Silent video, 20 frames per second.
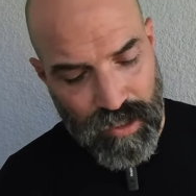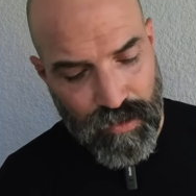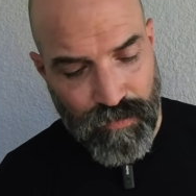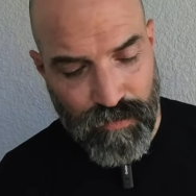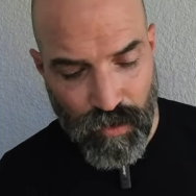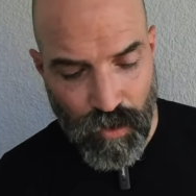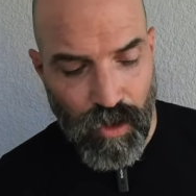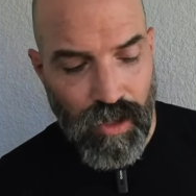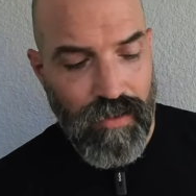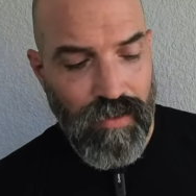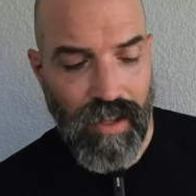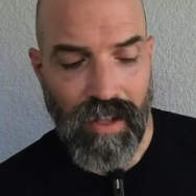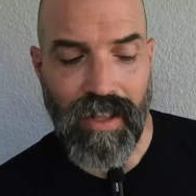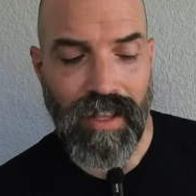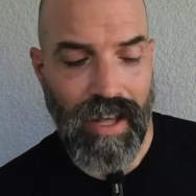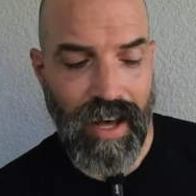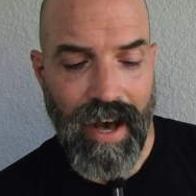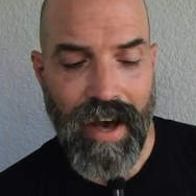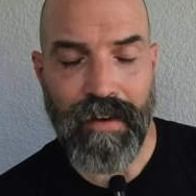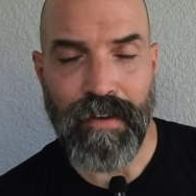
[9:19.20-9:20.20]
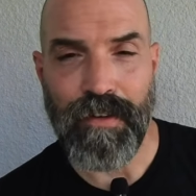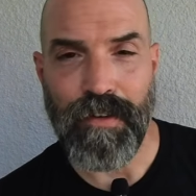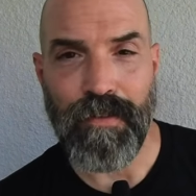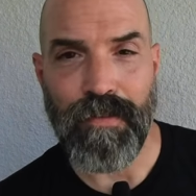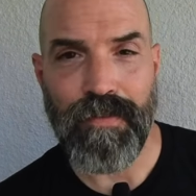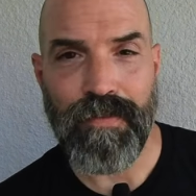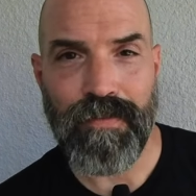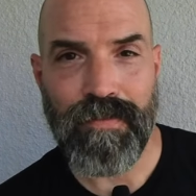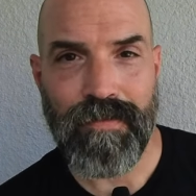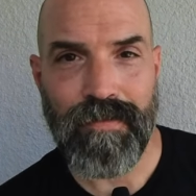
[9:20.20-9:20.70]
full of a lot
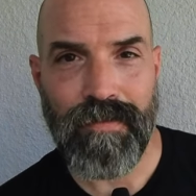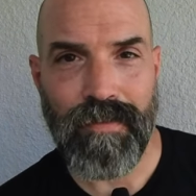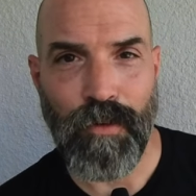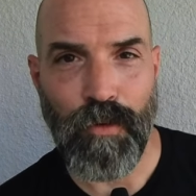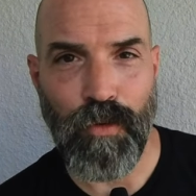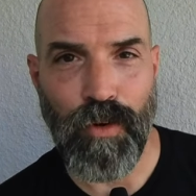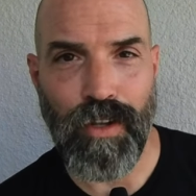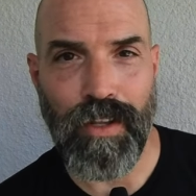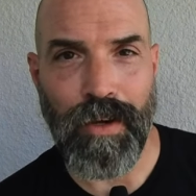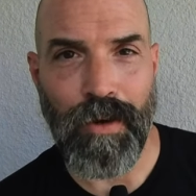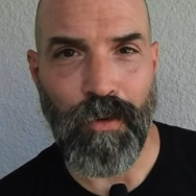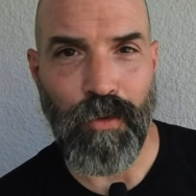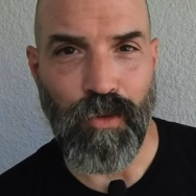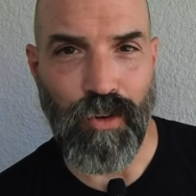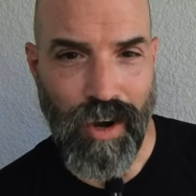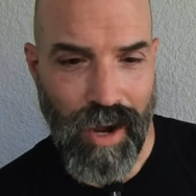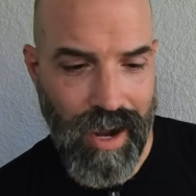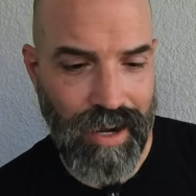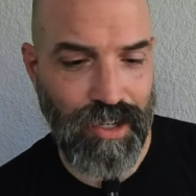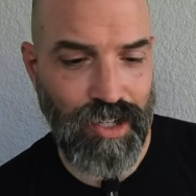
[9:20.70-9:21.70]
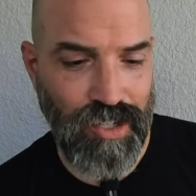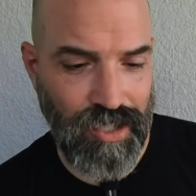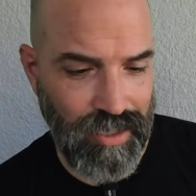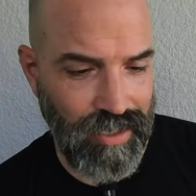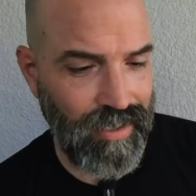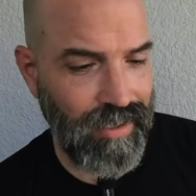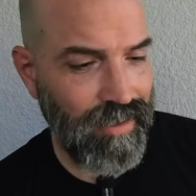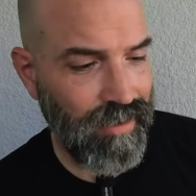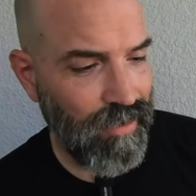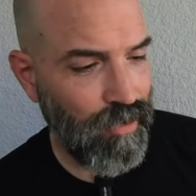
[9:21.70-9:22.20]
of really
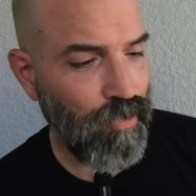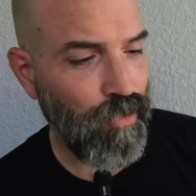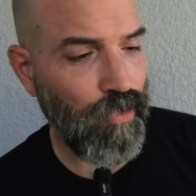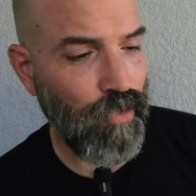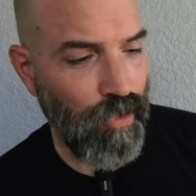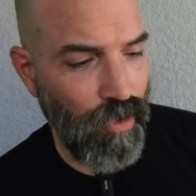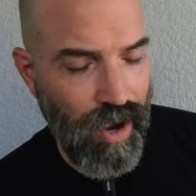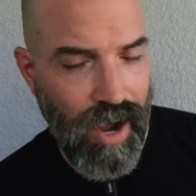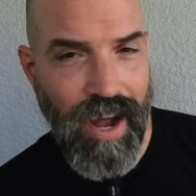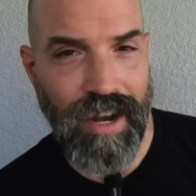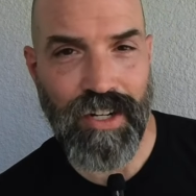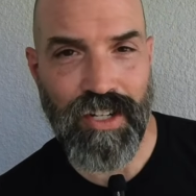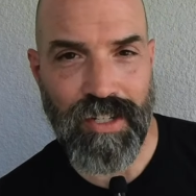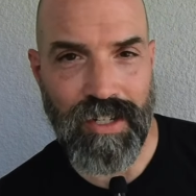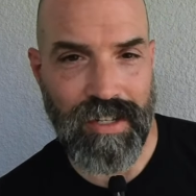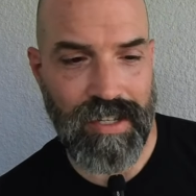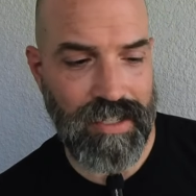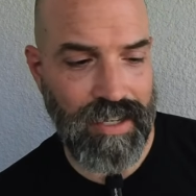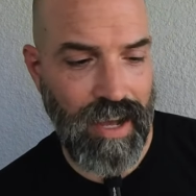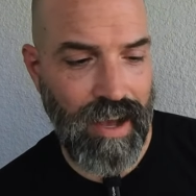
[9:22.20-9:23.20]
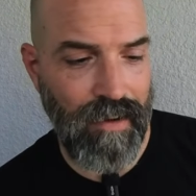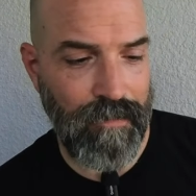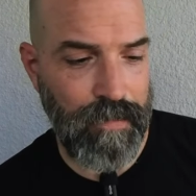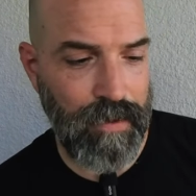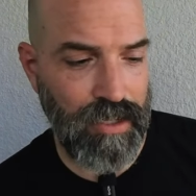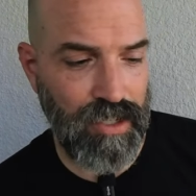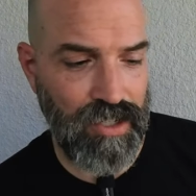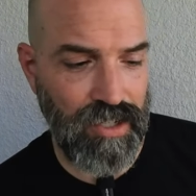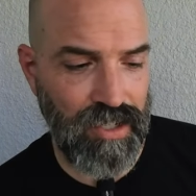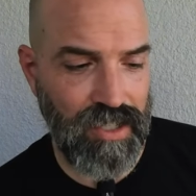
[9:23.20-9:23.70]
raunchy stuff.
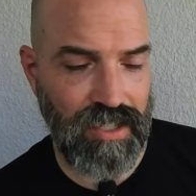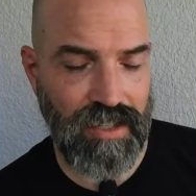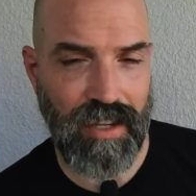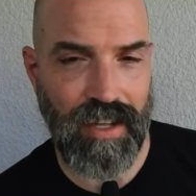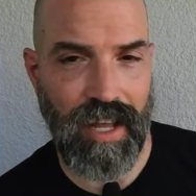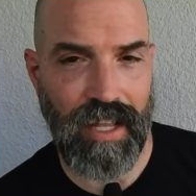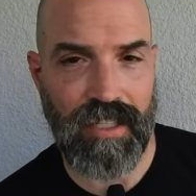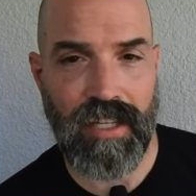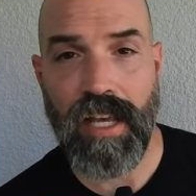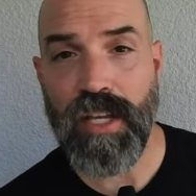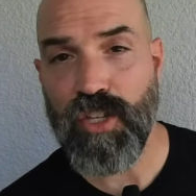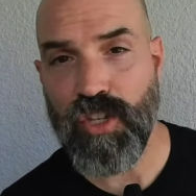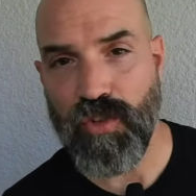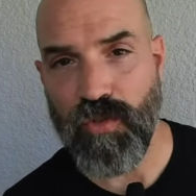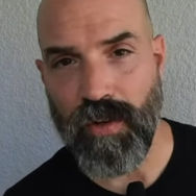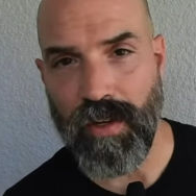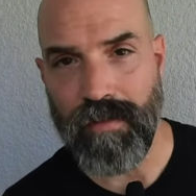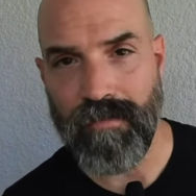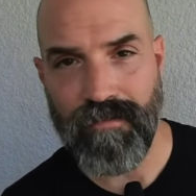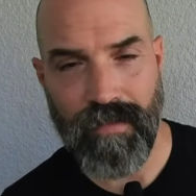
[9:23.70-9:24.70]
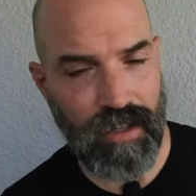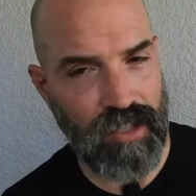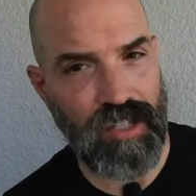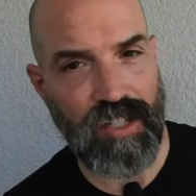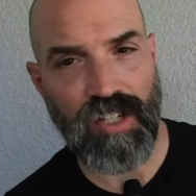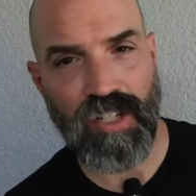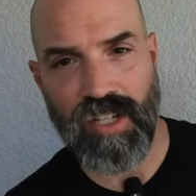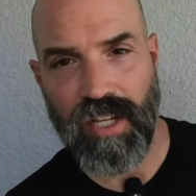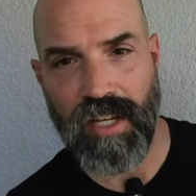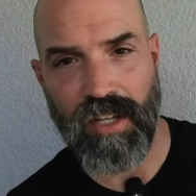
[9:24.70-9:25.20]
It's history. It's
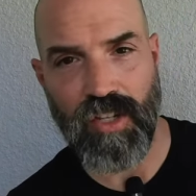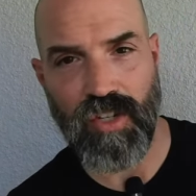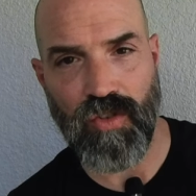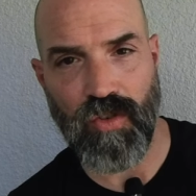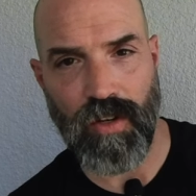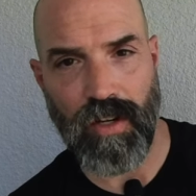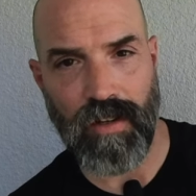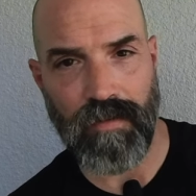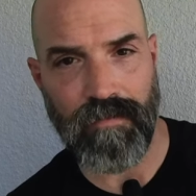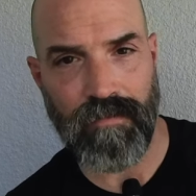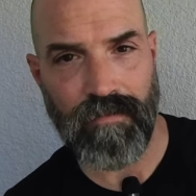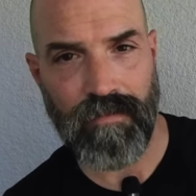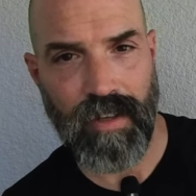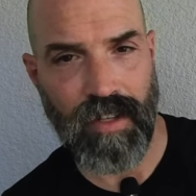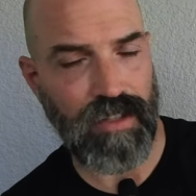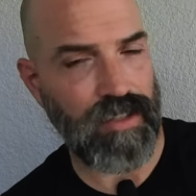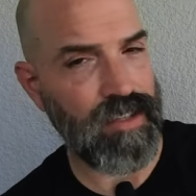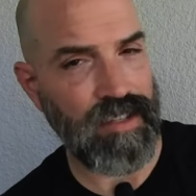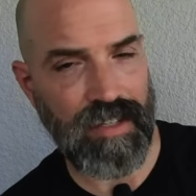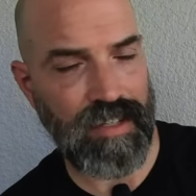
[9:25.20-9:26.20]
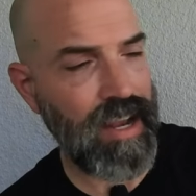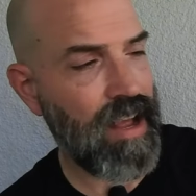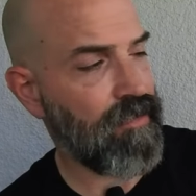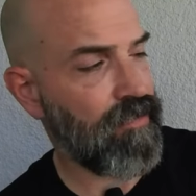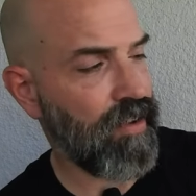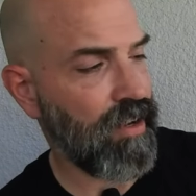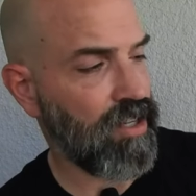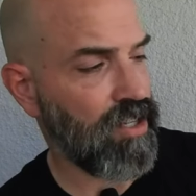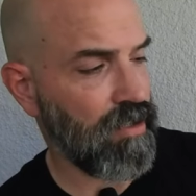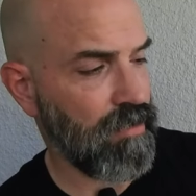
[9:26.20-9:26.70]
just history. This is
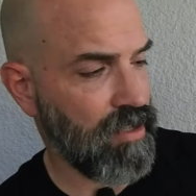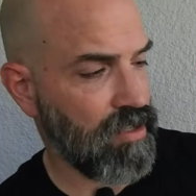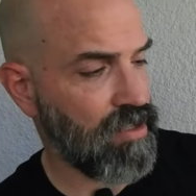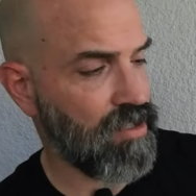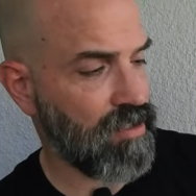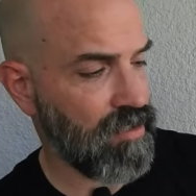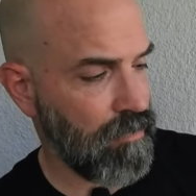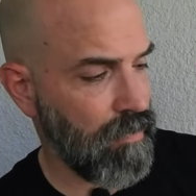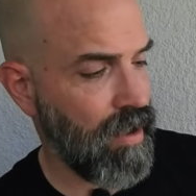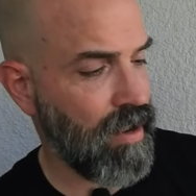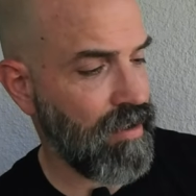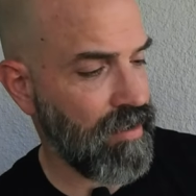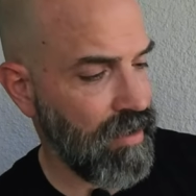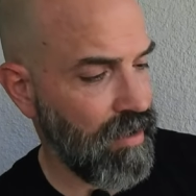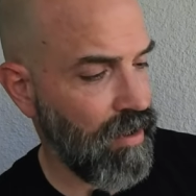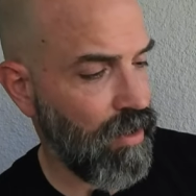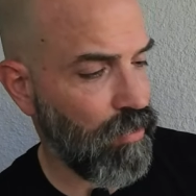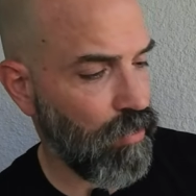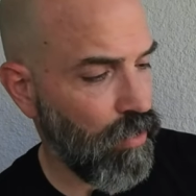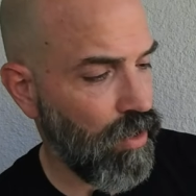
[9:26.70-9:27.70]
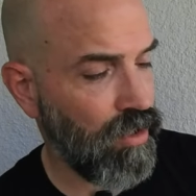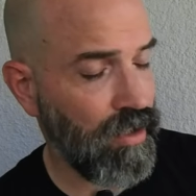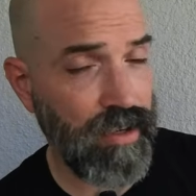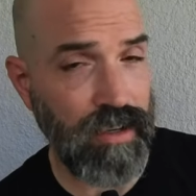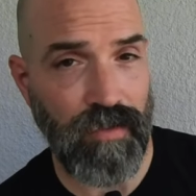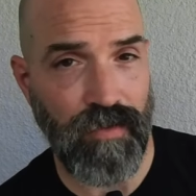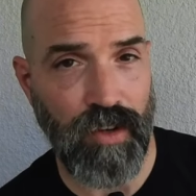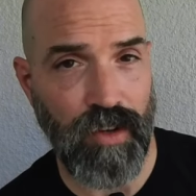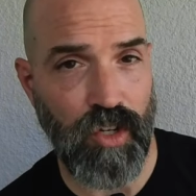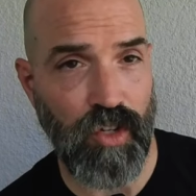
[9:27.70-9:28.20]
not fiction. This is about a real
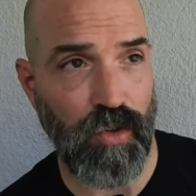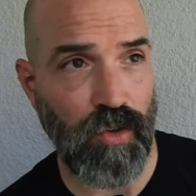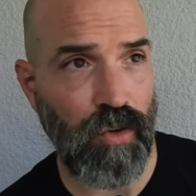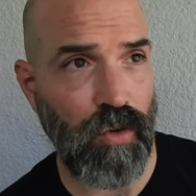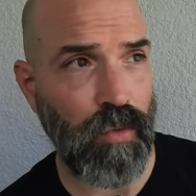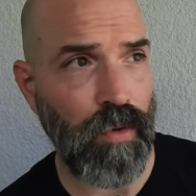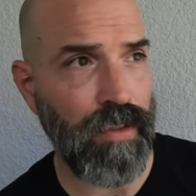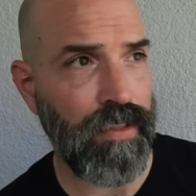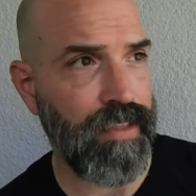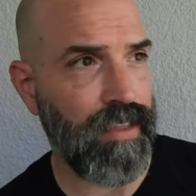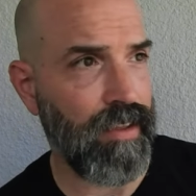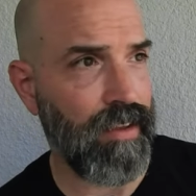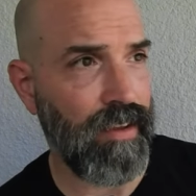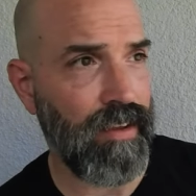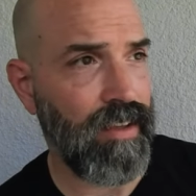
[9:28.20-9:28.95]
individual with